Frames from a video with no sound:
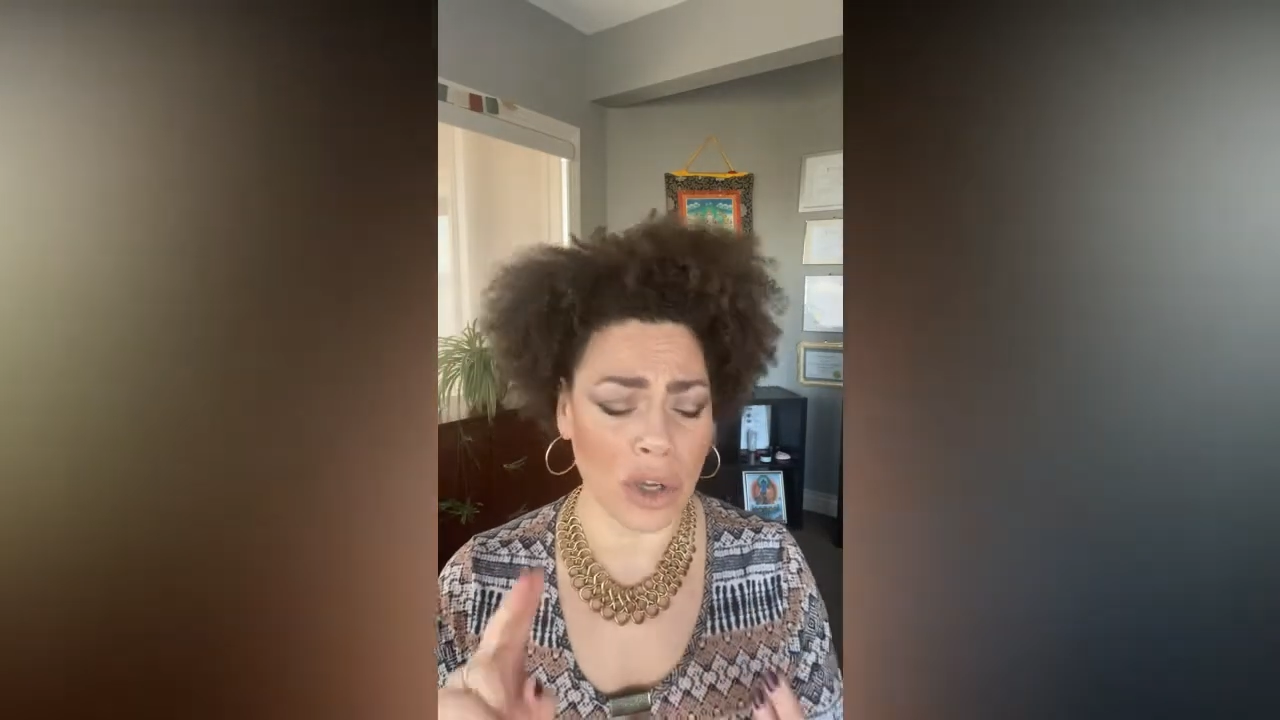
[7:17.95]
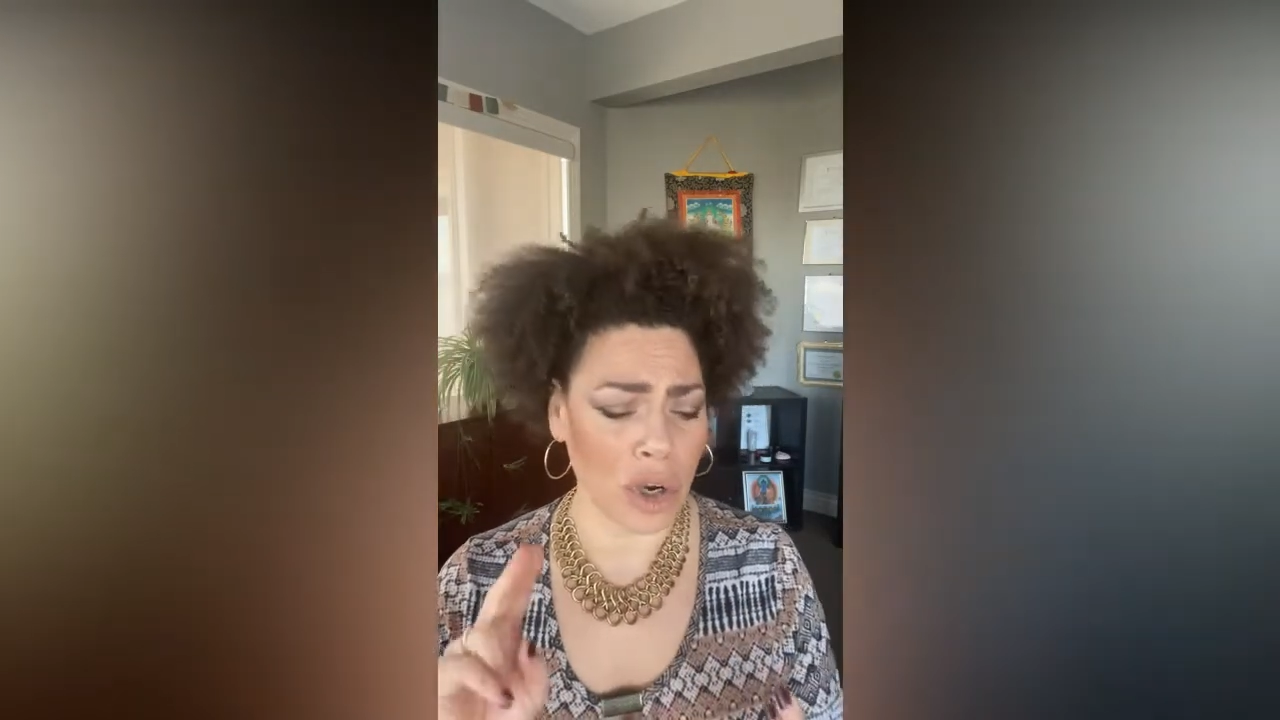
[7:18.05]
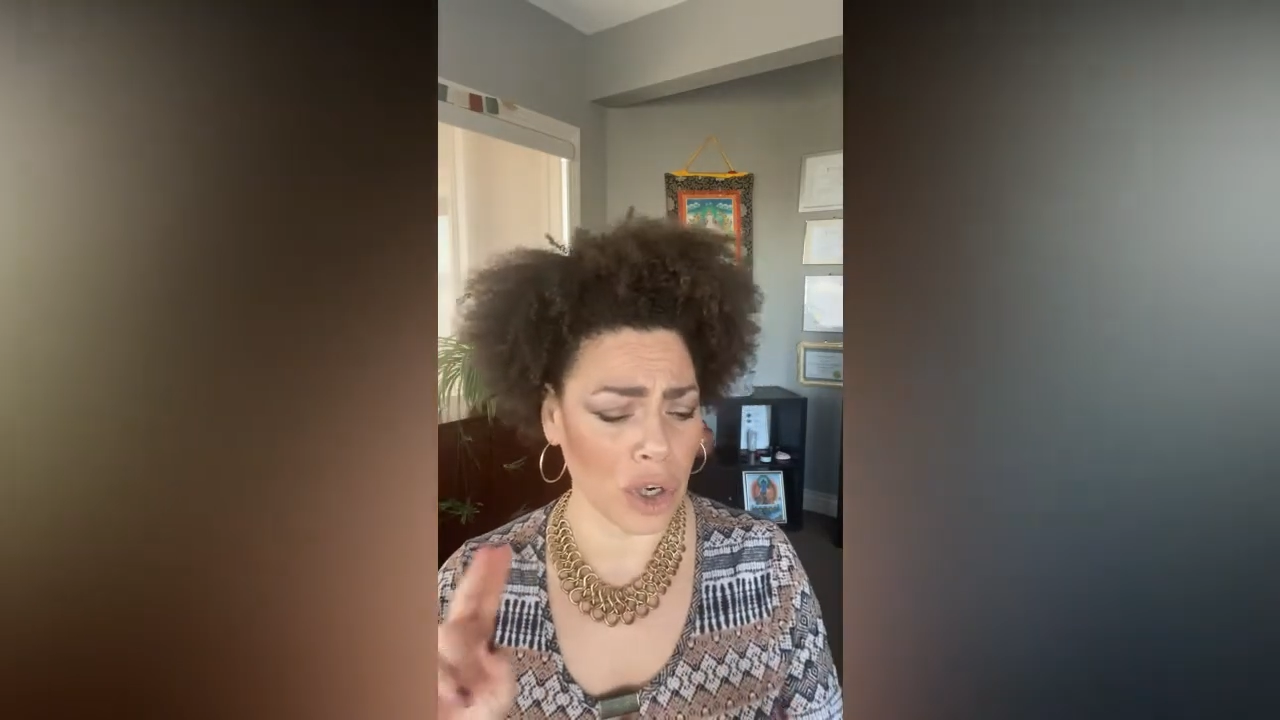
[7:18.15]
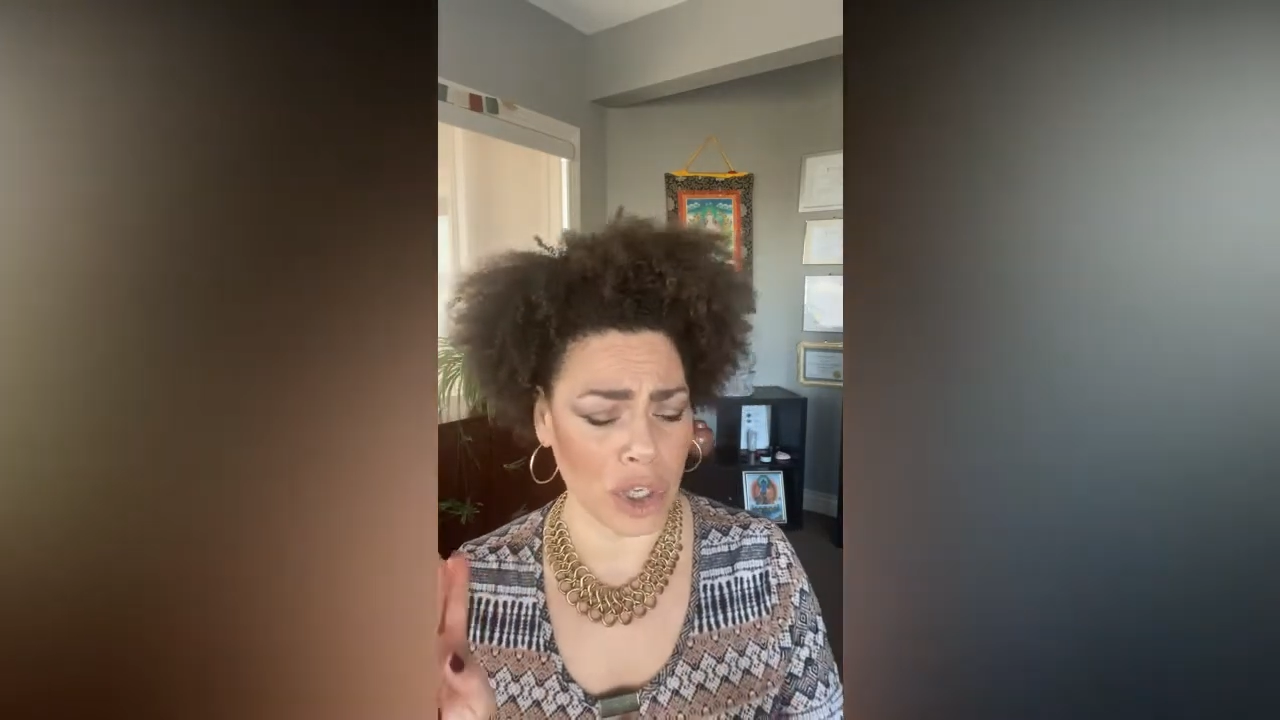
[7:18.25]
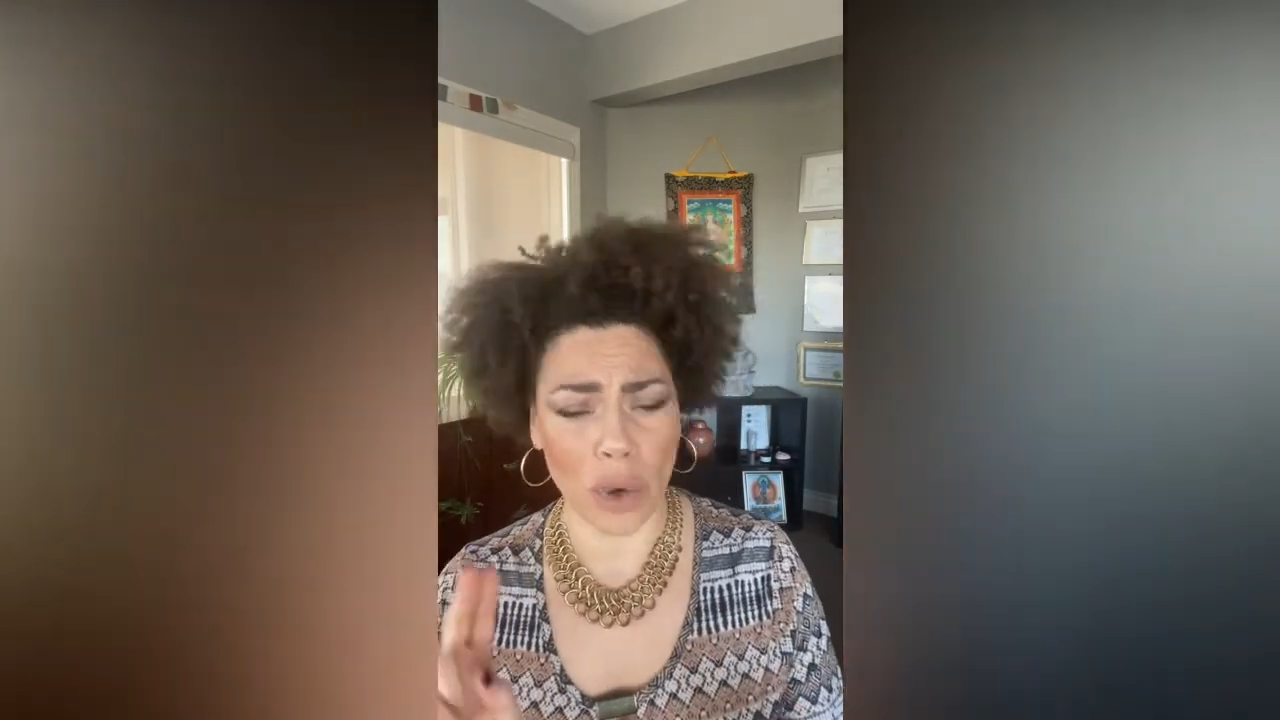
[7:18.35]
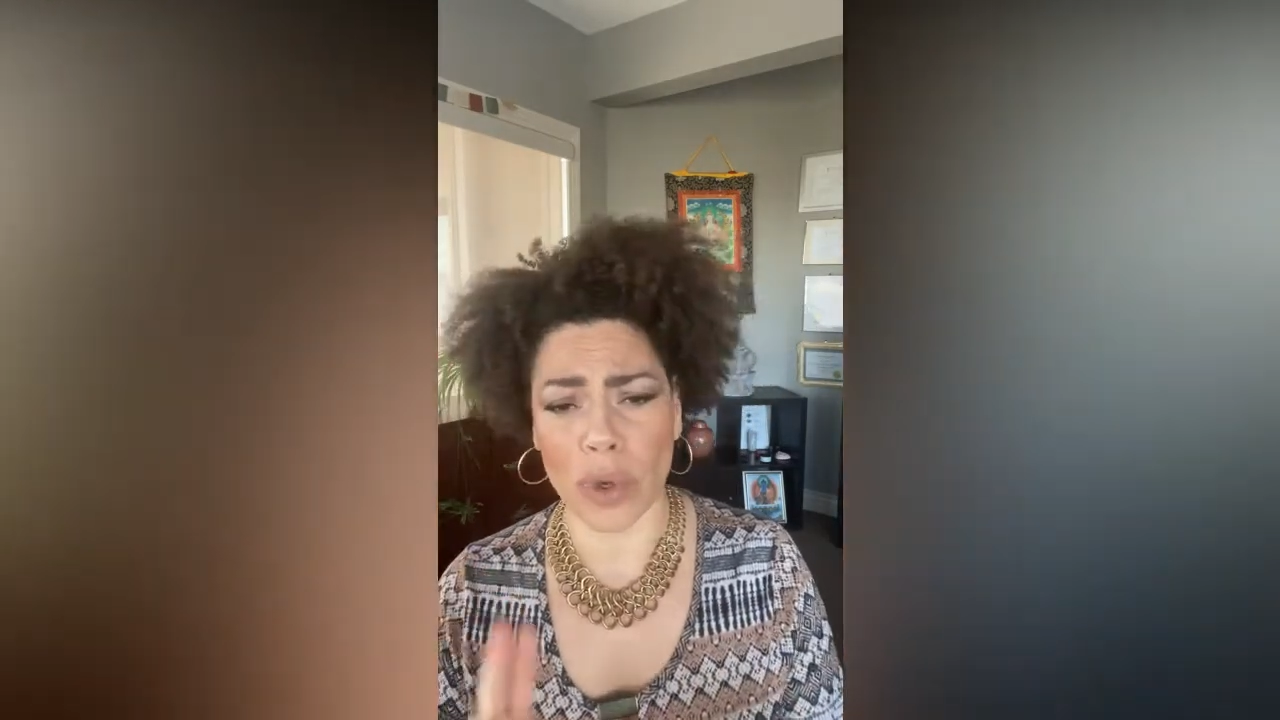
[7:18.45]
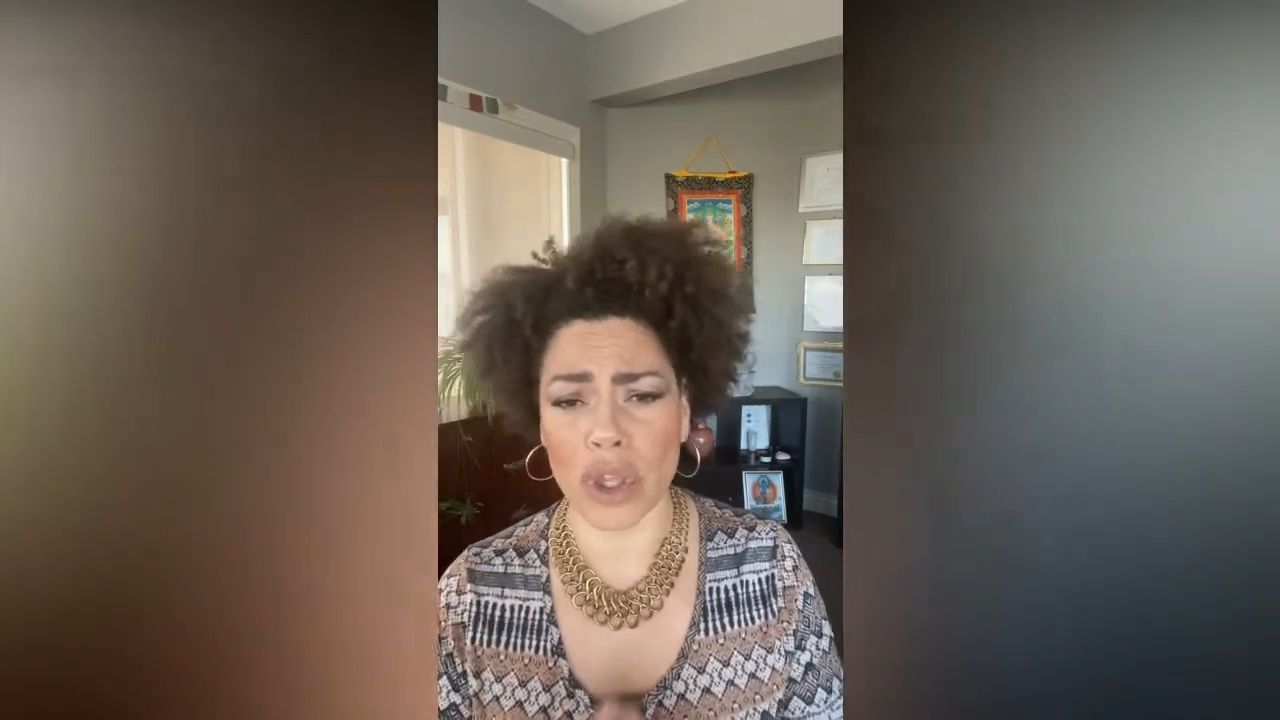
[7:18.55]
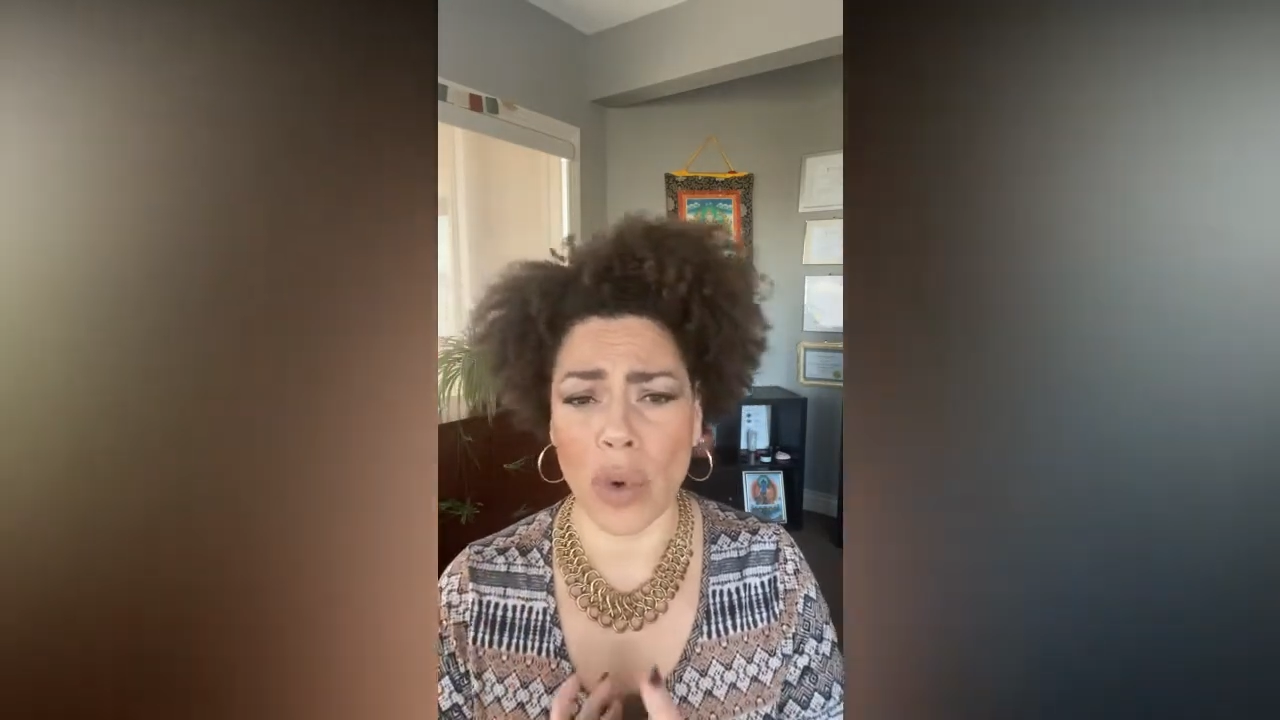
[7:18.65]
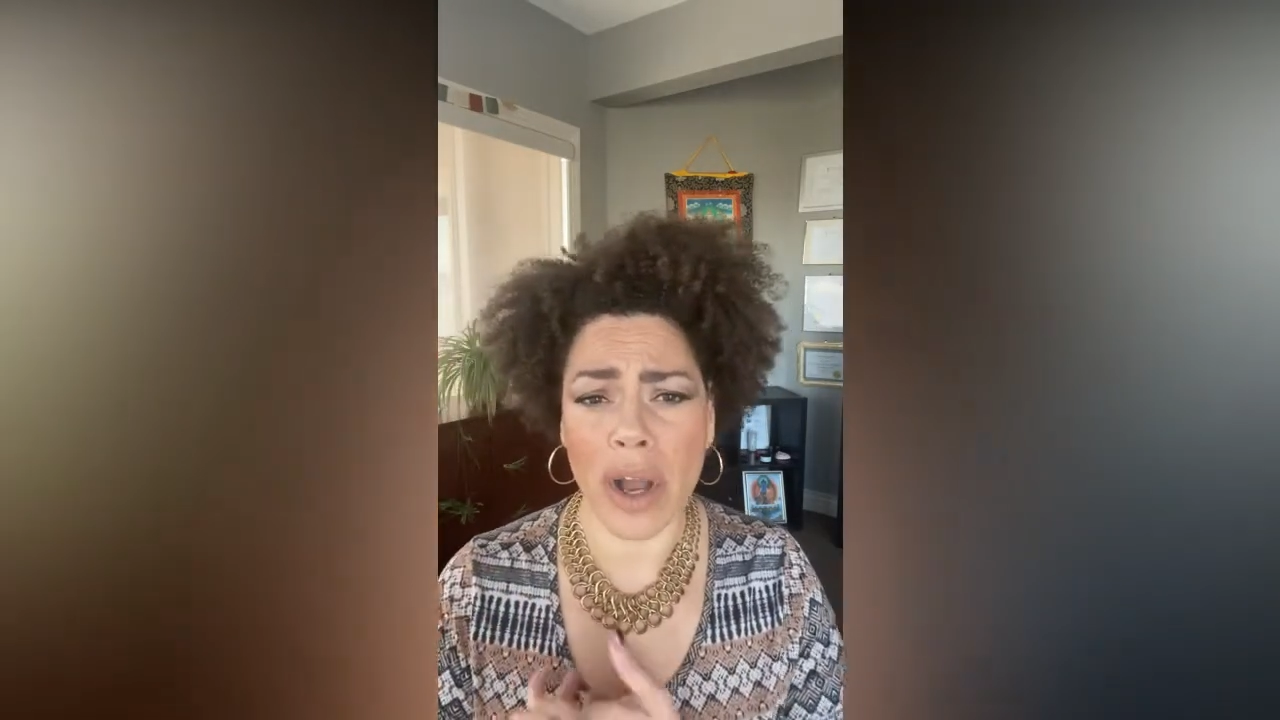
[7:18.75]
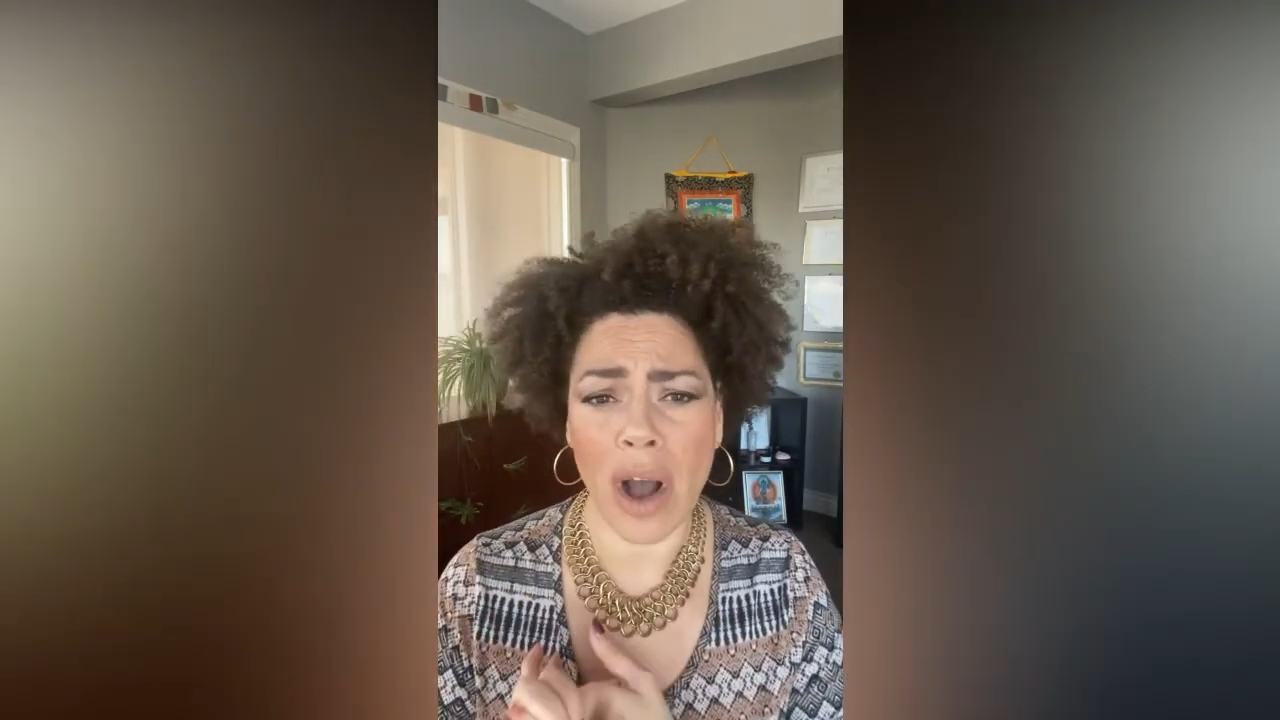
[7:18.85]
or, you know,
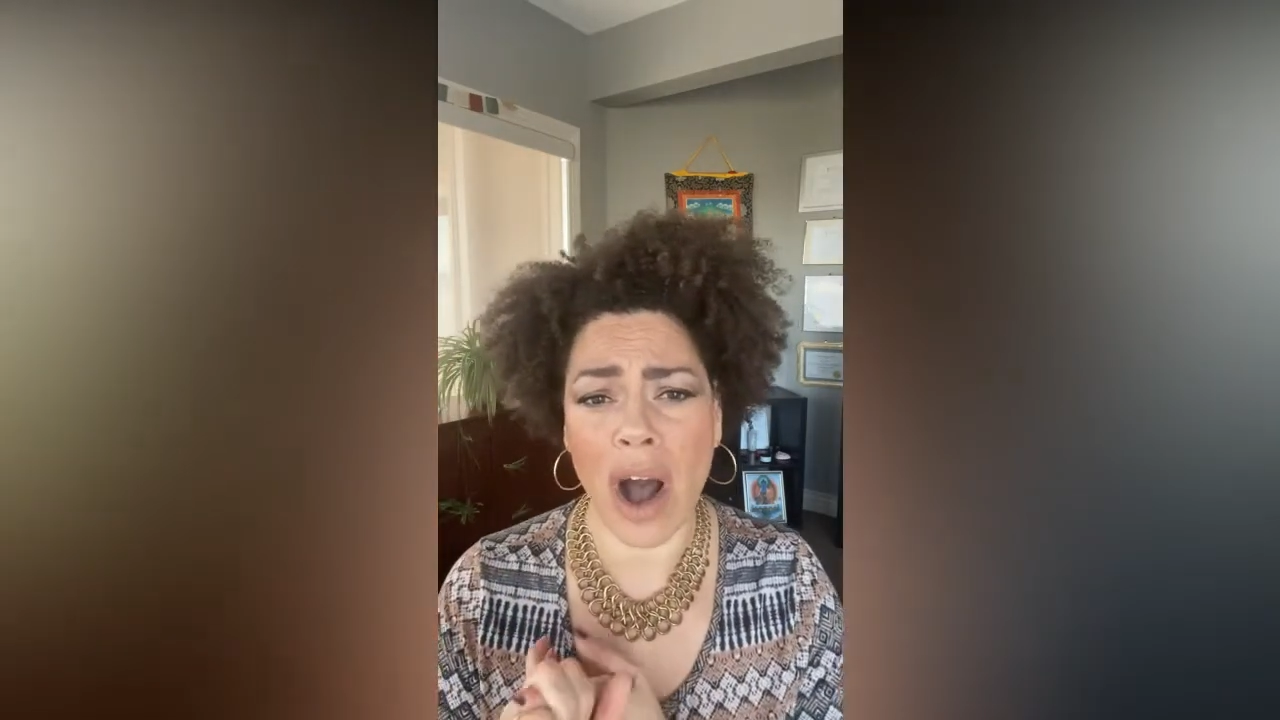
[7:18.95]
what's going